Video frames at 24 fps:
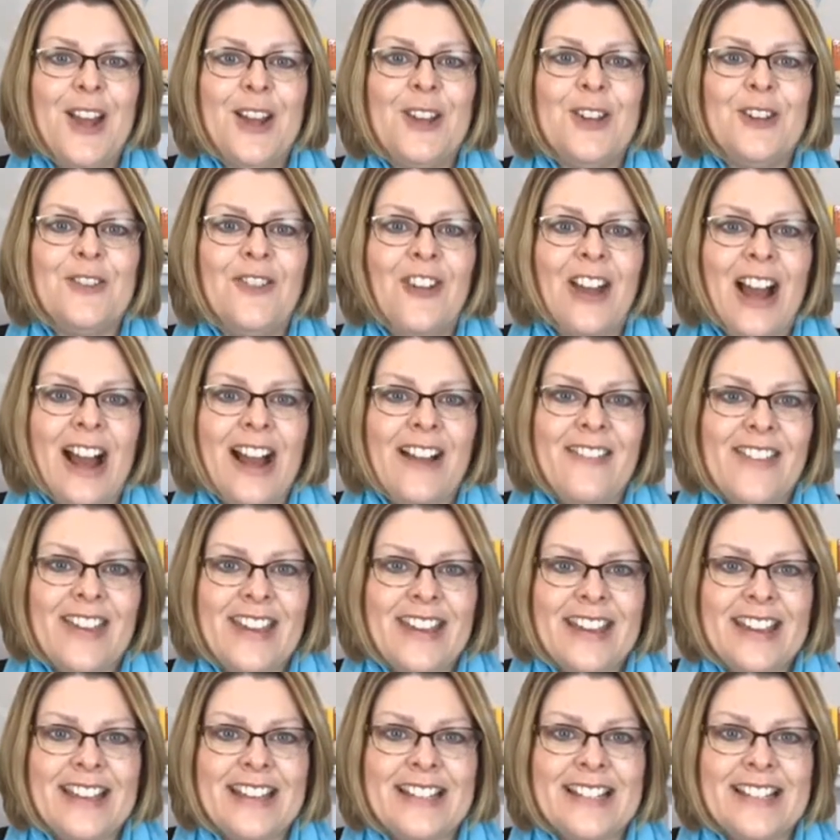You've got
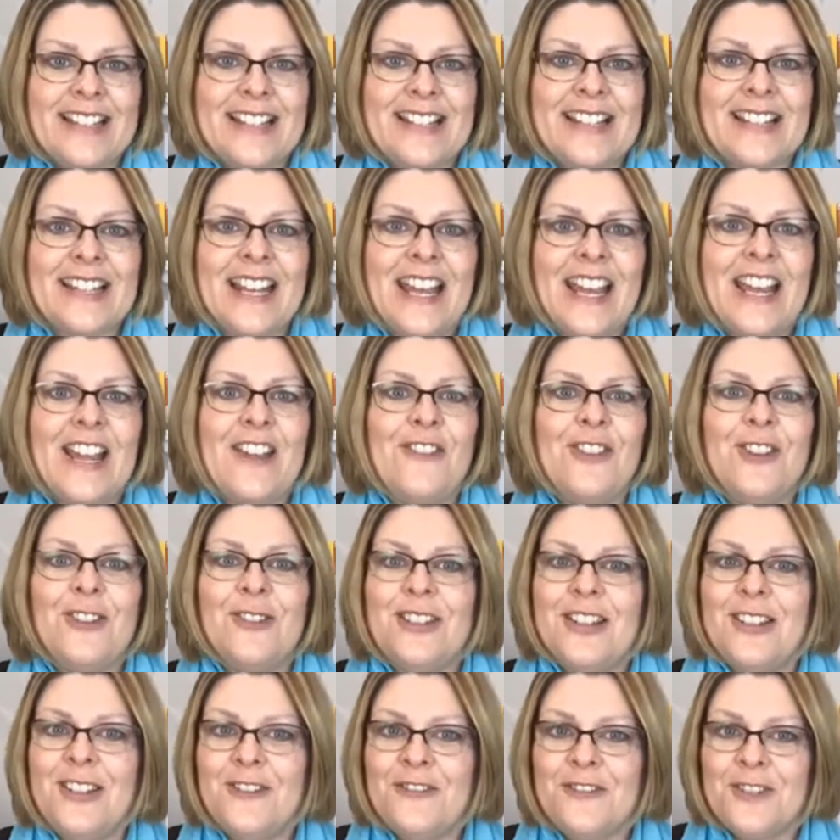this. If you
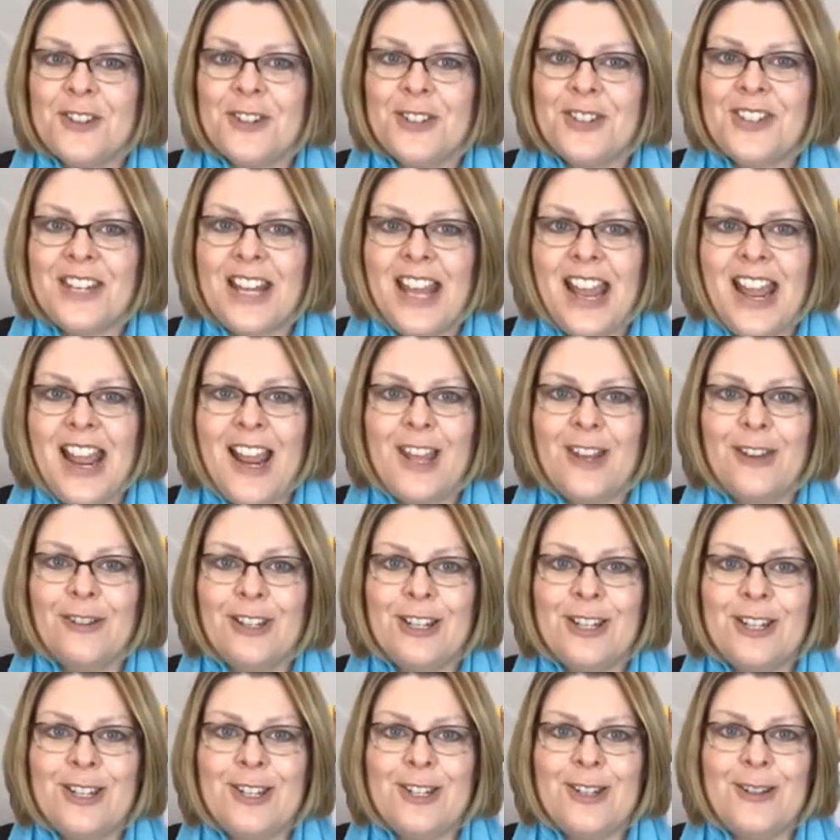did the first day, you
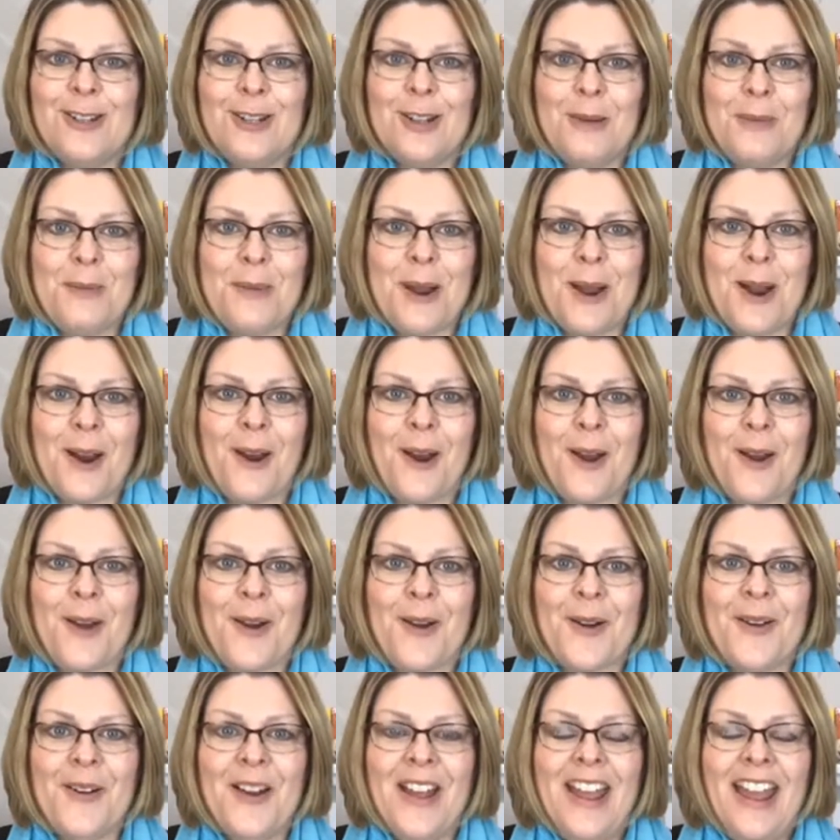can do
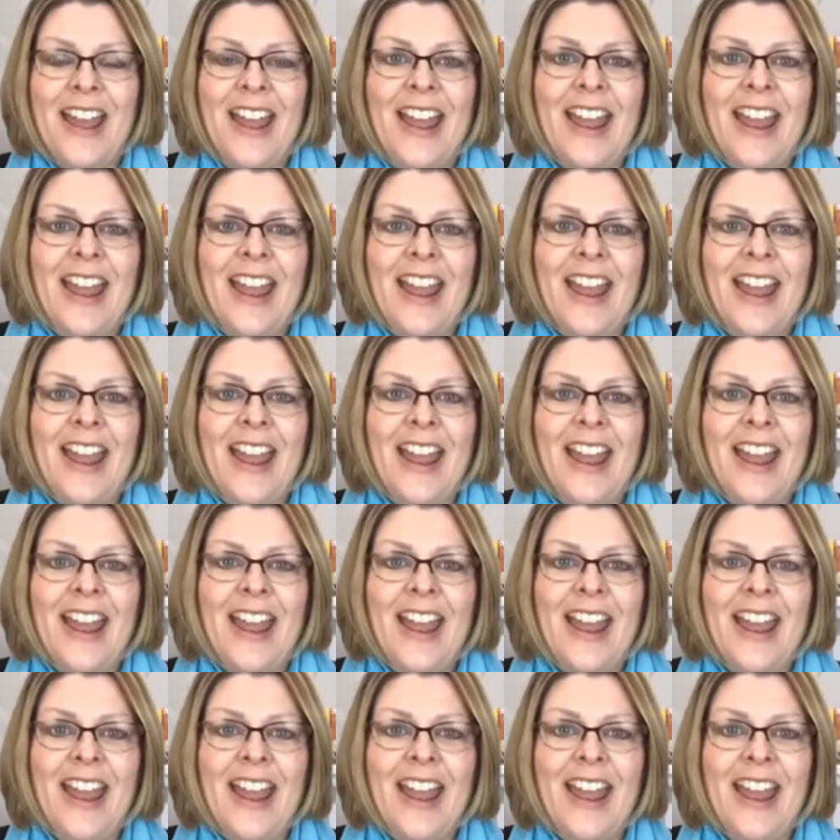tomorrow.